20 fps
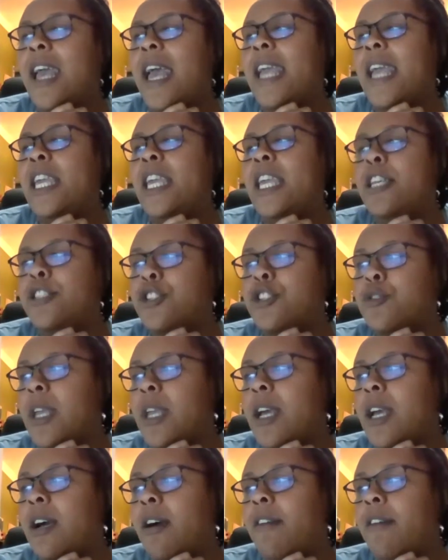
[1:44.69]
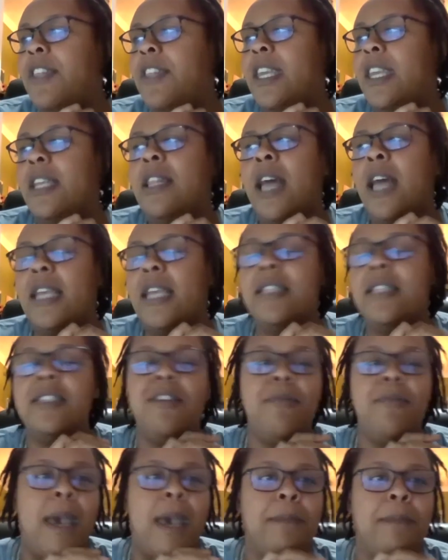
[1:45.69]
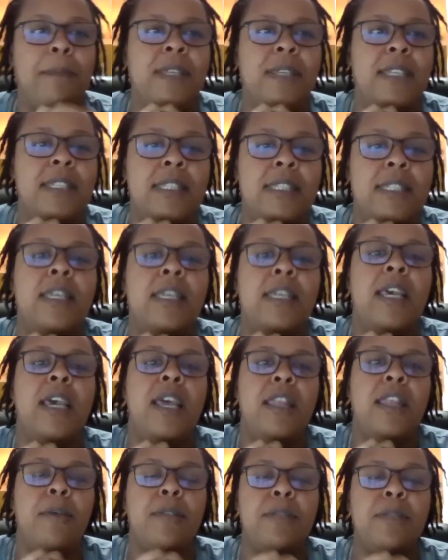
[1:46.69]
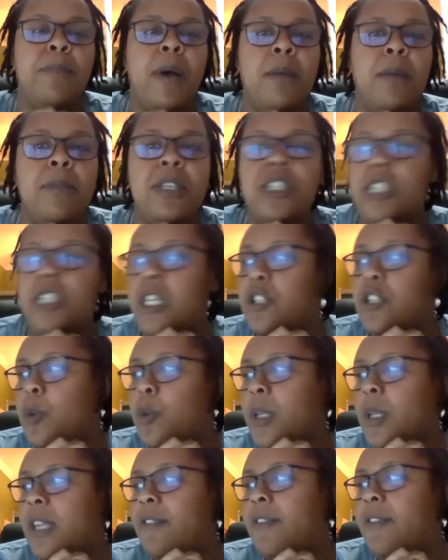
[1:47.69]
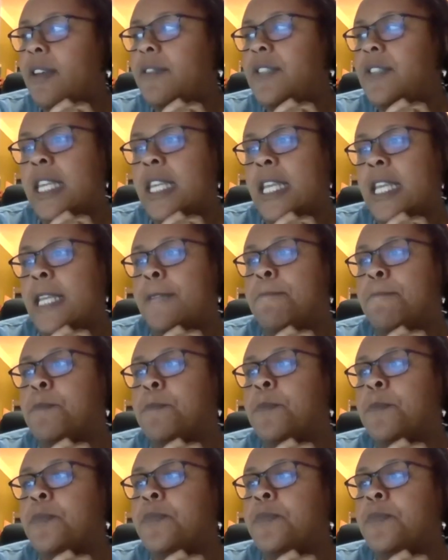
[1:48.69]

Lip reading: a history of the Alliance of Baptists that was published in 2015.